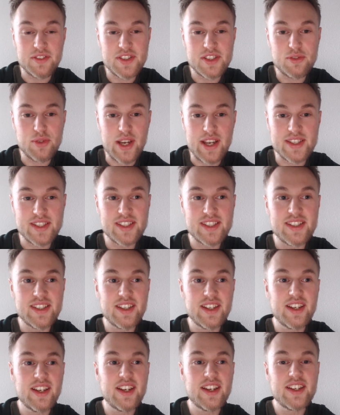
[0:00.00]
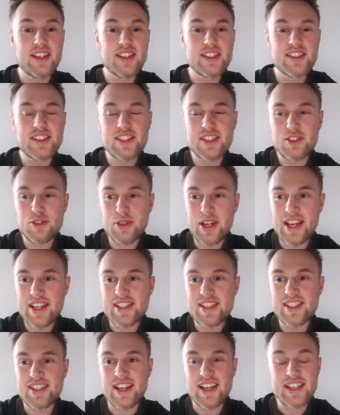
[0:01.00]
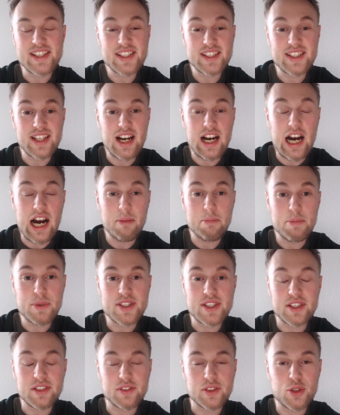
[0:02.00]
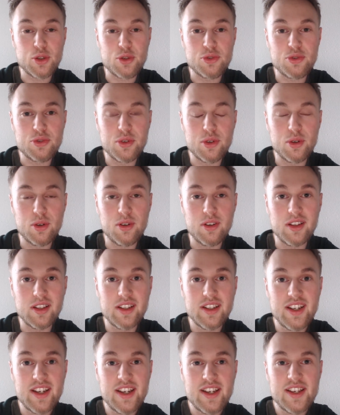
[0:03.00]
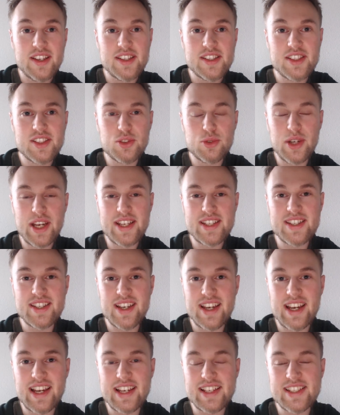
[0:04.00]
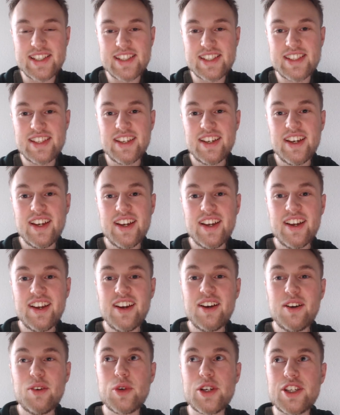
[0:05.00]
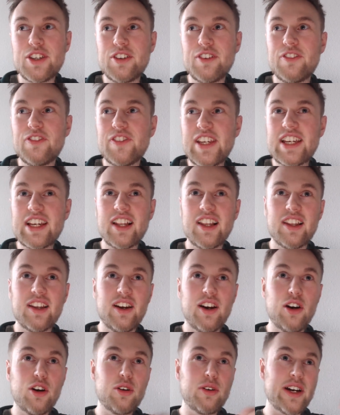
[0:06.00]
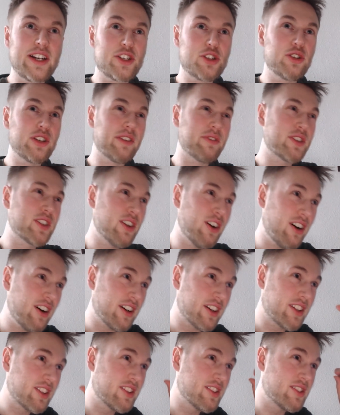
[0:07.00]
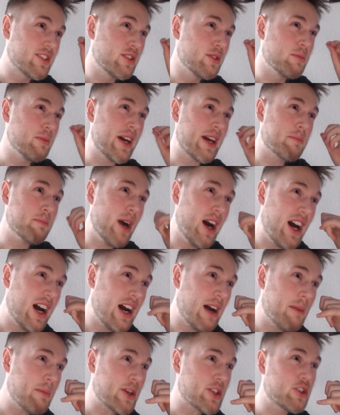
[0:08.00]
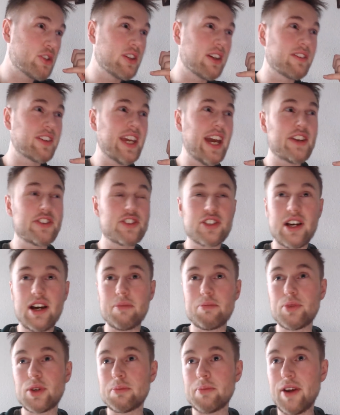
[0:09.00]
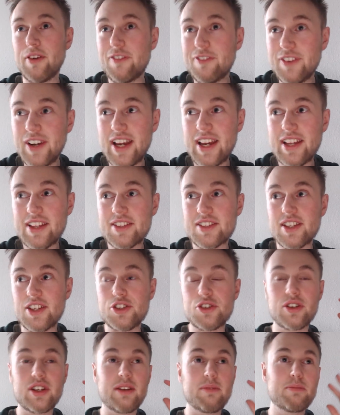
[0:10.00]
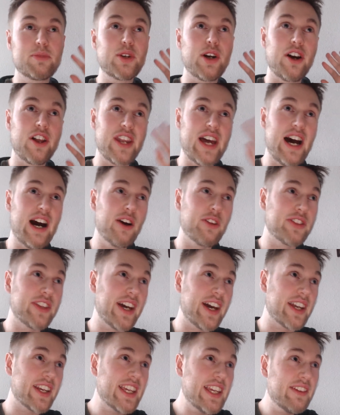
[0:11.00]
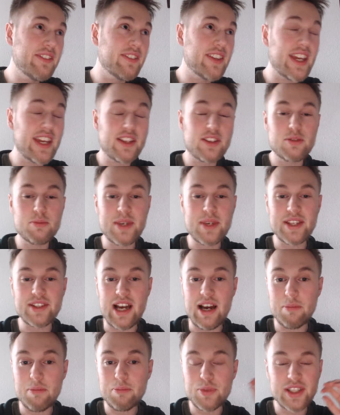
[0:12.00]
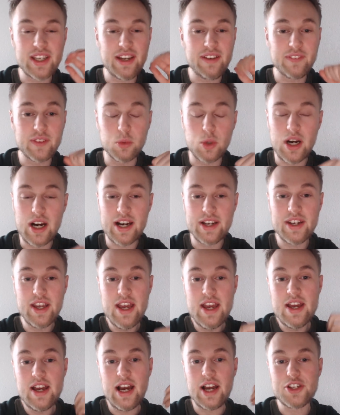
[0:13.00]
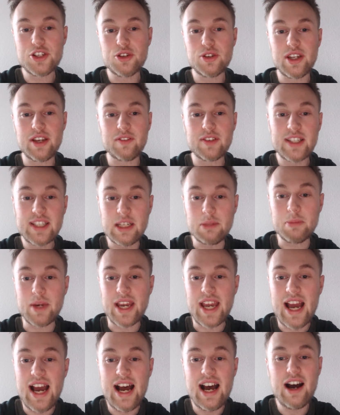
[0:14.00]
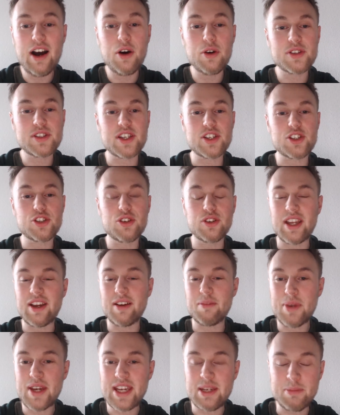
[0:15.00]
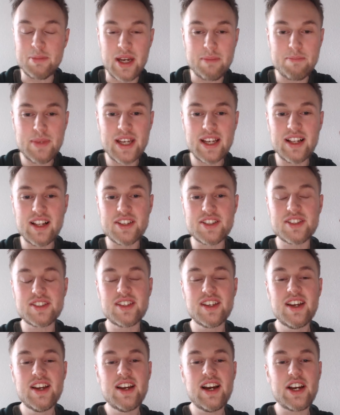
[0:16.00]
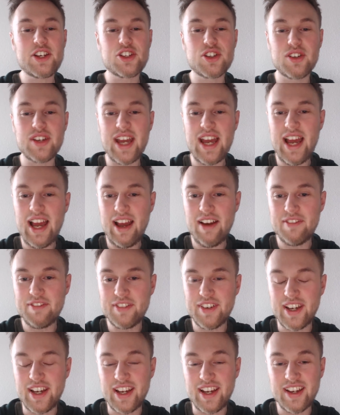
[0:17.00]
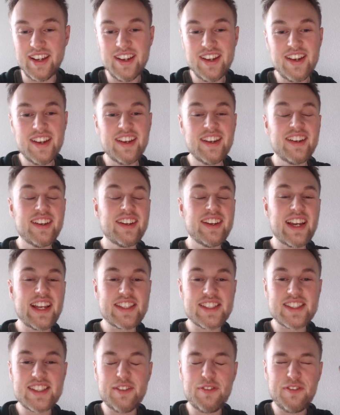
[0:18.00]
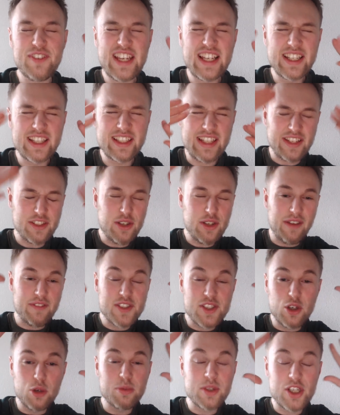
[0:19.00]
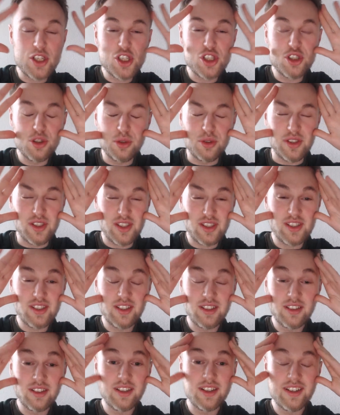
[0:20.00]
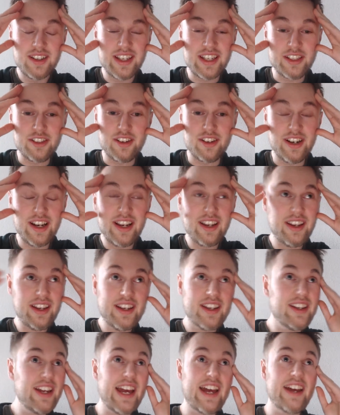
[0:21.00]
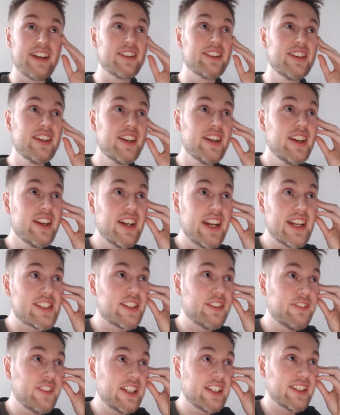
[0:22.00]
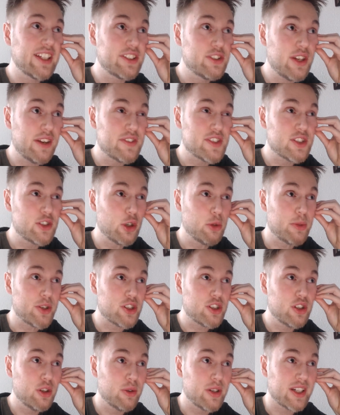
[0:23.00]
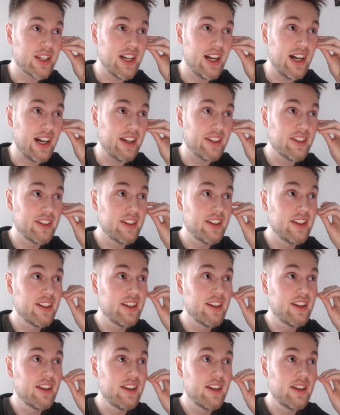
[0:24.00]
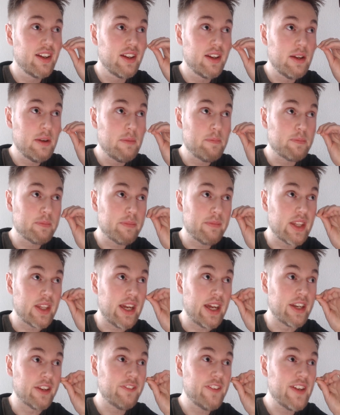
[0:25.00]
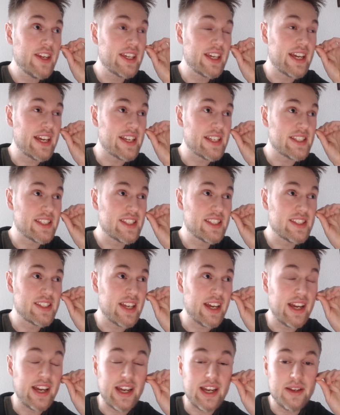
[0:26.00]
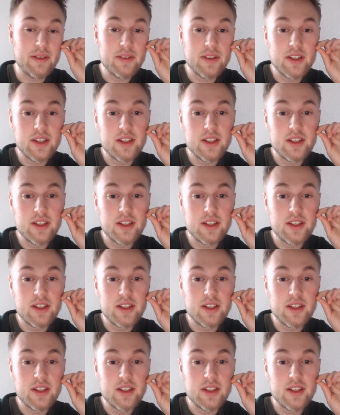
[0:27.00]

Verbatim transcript: of stress. Stress is the opposite of control. Stress is when you feel, oh, I should have talked to my mom, I should have catched up with my friends, I should have gone out that evening to meet up with everyone, I should have cleaned my house, I should have paid my bills, I should have. Uh... It's the feeling that you have so many shoots in your head. It's the feeling that you have so much going on. And the thing is, uh,